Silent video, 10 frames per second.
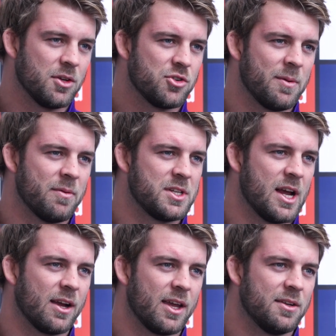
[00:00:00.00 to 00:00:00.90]
dream of as a
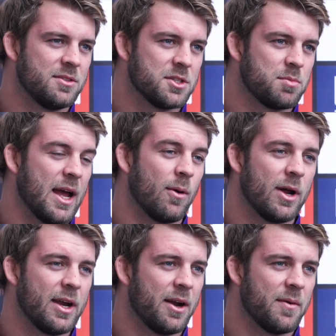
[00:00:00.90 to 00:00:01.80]
young kid just playing
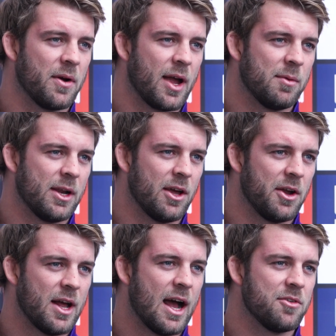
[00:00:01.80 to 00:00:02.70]
one NRL game, let
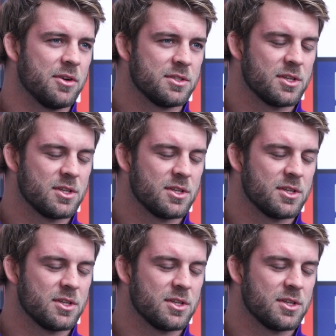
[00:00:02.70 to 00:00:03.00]
alone 100.